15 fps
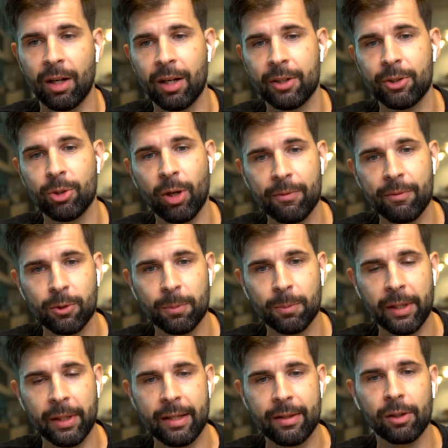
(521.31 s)
you have to
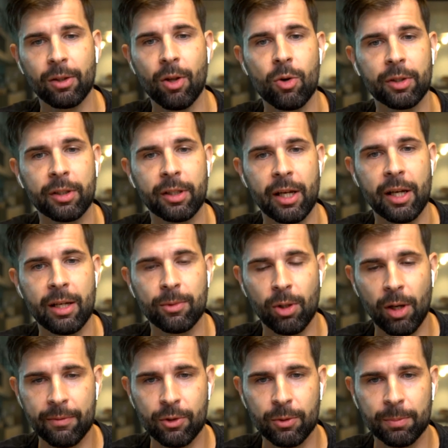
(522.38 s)
play the long game.
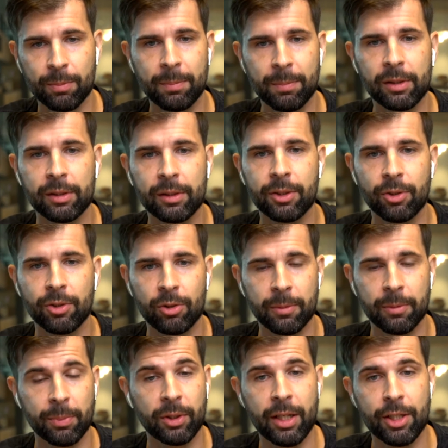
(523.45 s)
You have to be building your
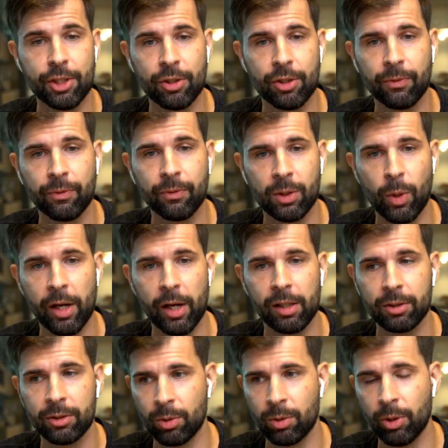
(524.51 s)
reputation for a
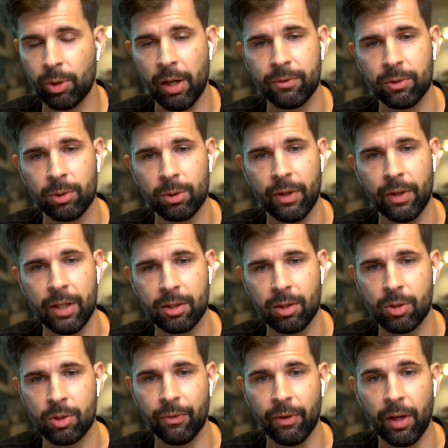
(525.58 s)
while. You have to invest
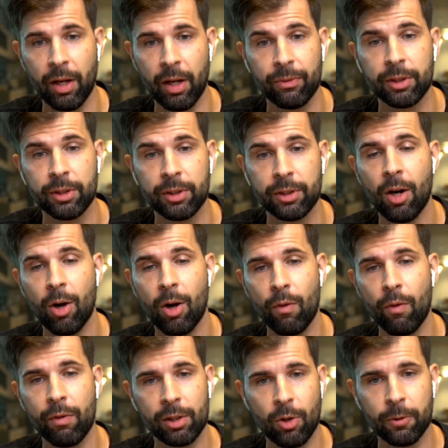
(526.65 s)
lots of effort
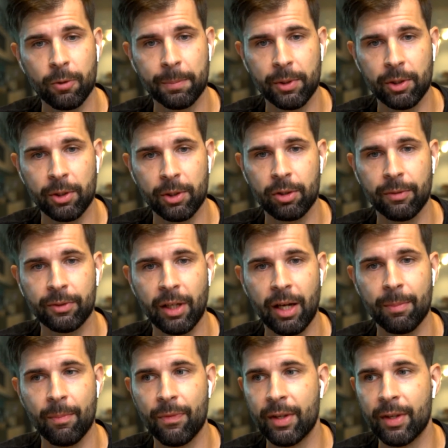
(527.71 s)
over a long period of
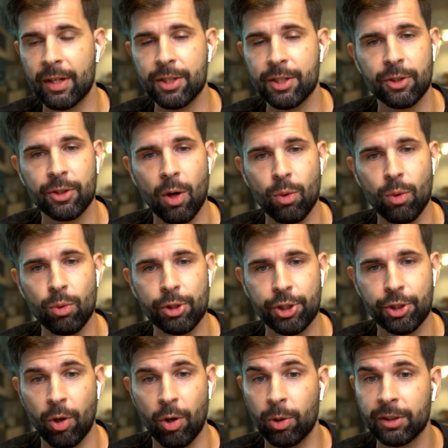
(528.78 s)
time. There is no
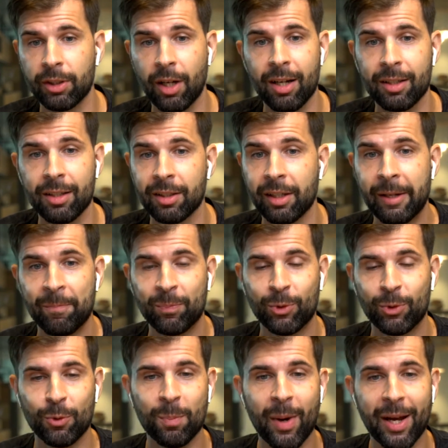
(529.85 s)
shortcut
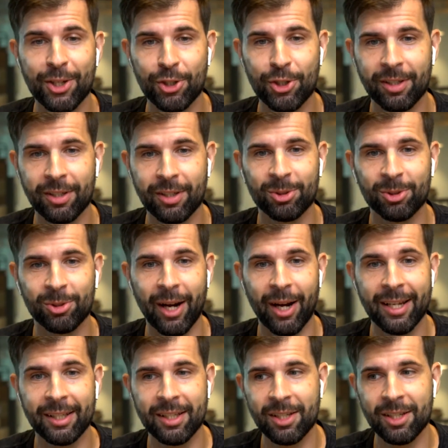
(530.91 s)
to magically
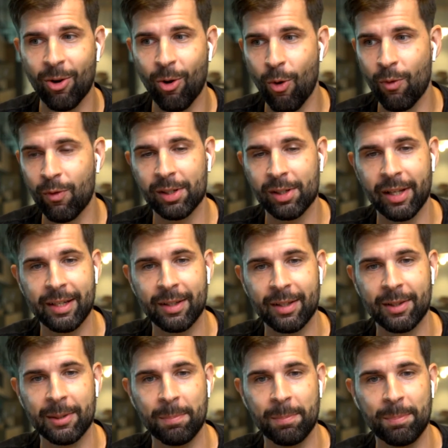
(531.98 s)
ranking over
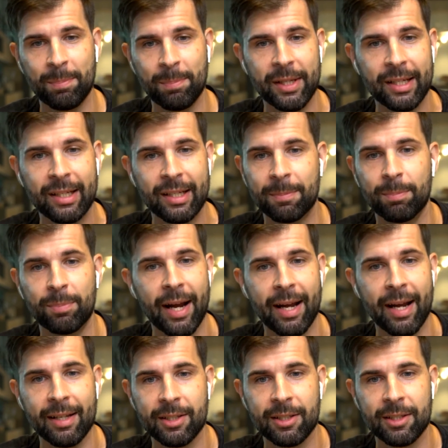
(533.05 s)
like the big
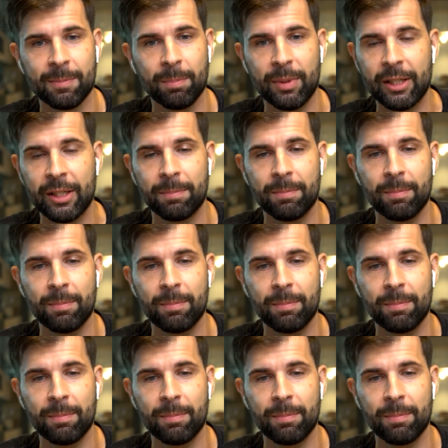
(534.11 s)
brands, big